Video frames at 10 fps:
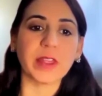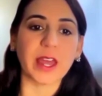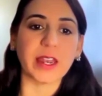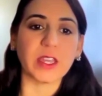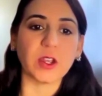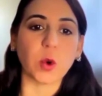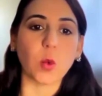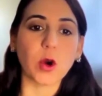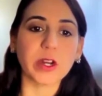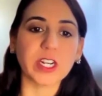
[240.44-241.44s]
that you know
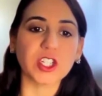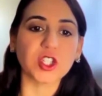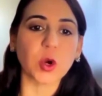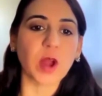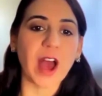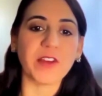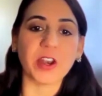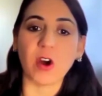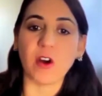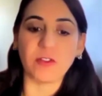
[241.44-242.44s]
workers don't have
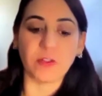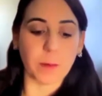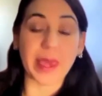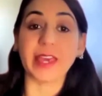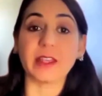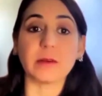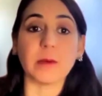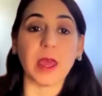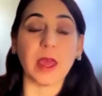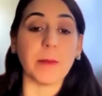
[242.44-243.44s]
enough make
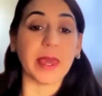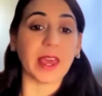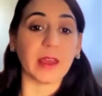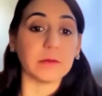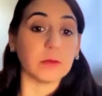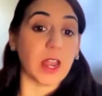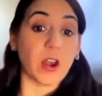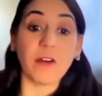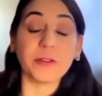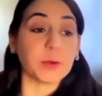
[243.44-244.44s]
uh, make
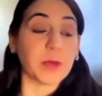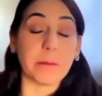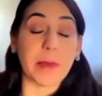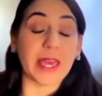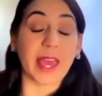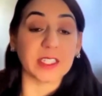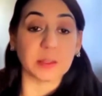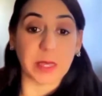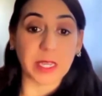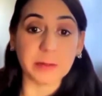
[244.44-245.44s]
enough to be, make ends
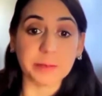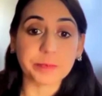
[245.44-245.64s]
meet.